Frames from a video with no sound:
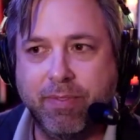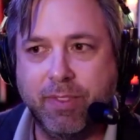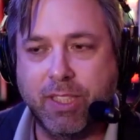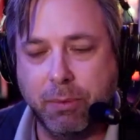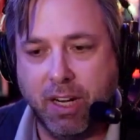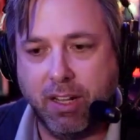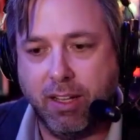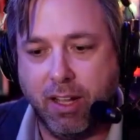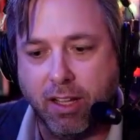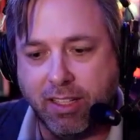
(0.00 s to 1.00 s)
someone on,
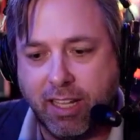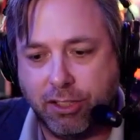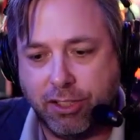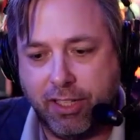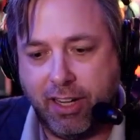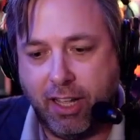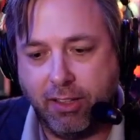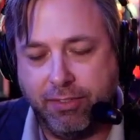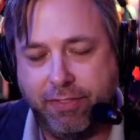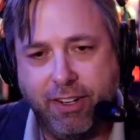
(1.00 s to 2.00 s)
uh, on the telestrator held
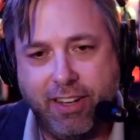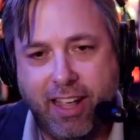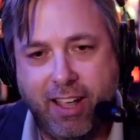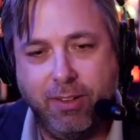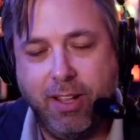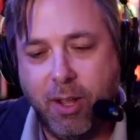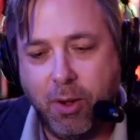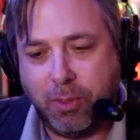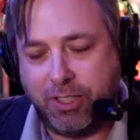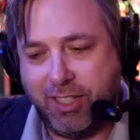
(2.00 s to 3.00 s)
their finger down,
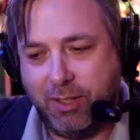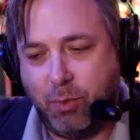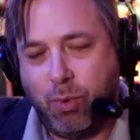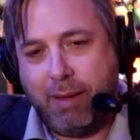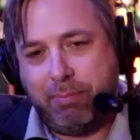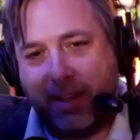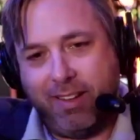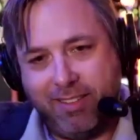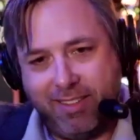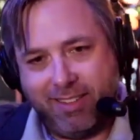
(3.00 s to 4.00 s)
which then wiped
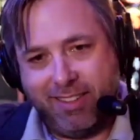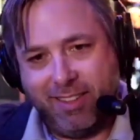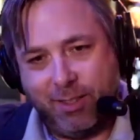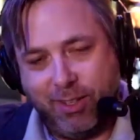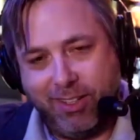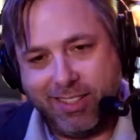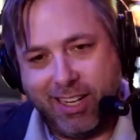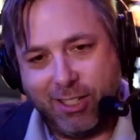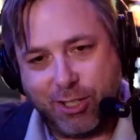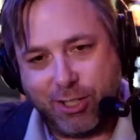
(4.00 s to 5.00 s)
out the
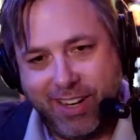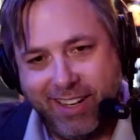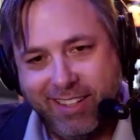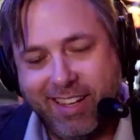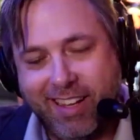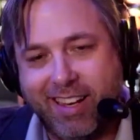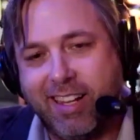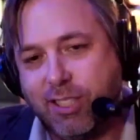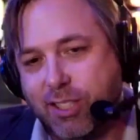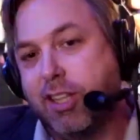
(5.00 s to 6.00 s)
entire screen and
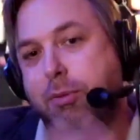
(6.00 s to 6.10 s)
it's the